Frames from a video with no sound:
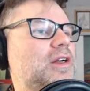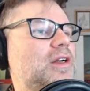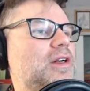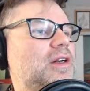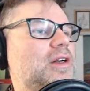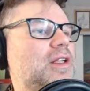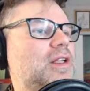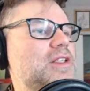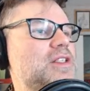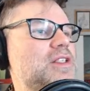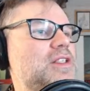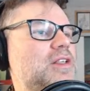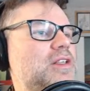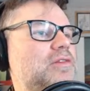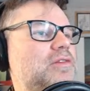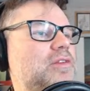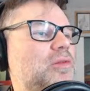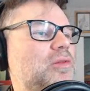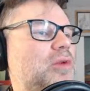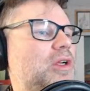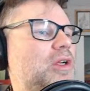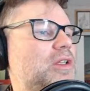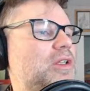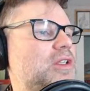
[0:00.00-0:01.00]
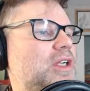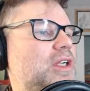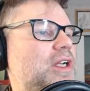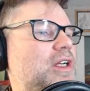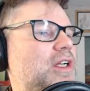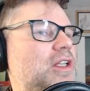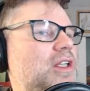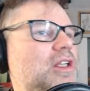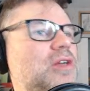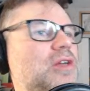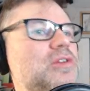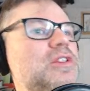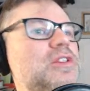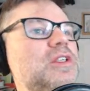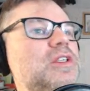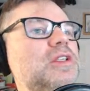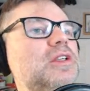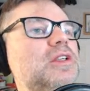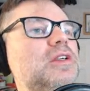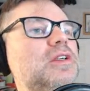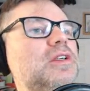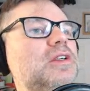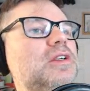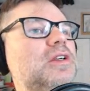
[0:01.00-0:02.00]
That's a different one. Did I close it?
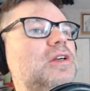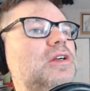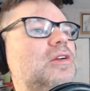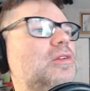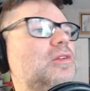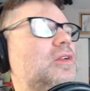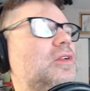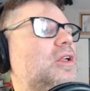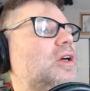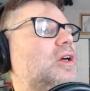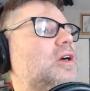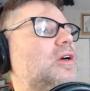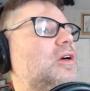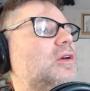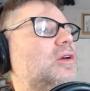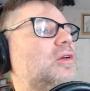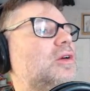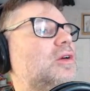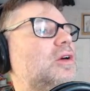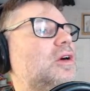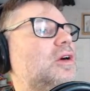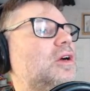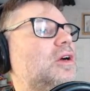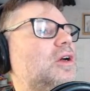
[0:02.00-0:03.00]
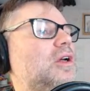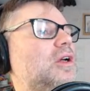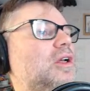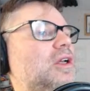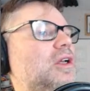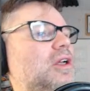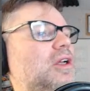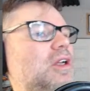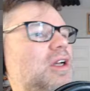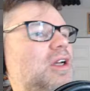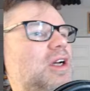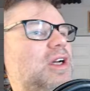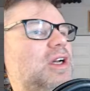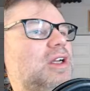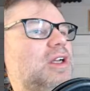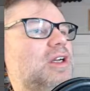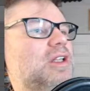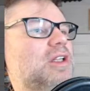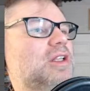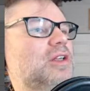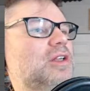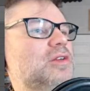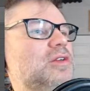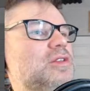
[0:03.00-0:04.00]
Oh no. I
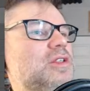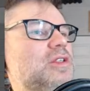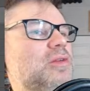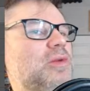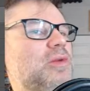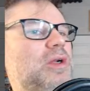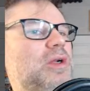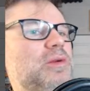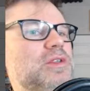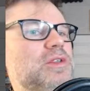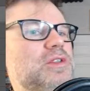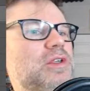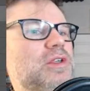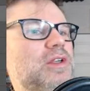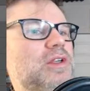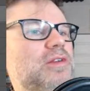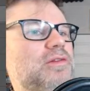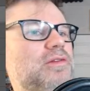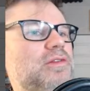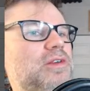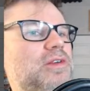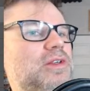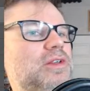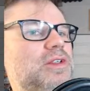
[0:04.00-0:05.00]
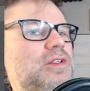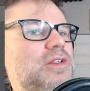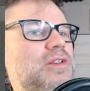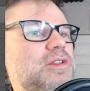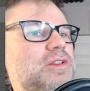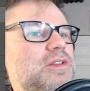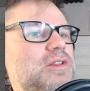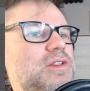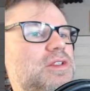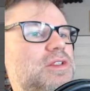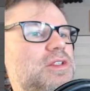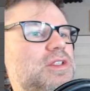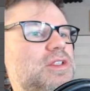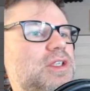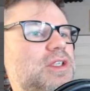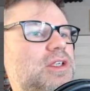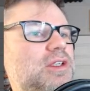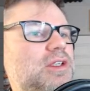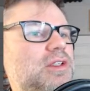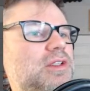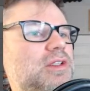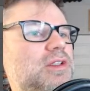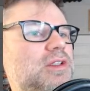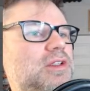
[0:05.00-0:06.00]
closed it when I was looking for a sickle.
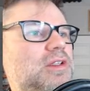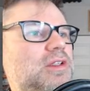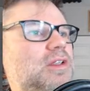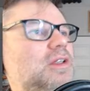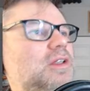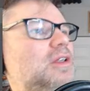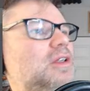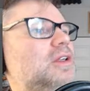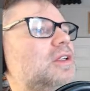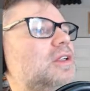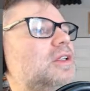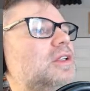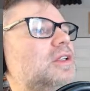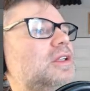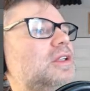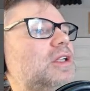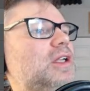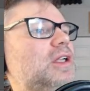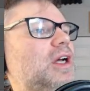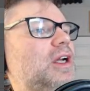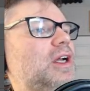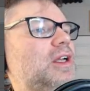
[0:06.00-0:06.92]
Did I?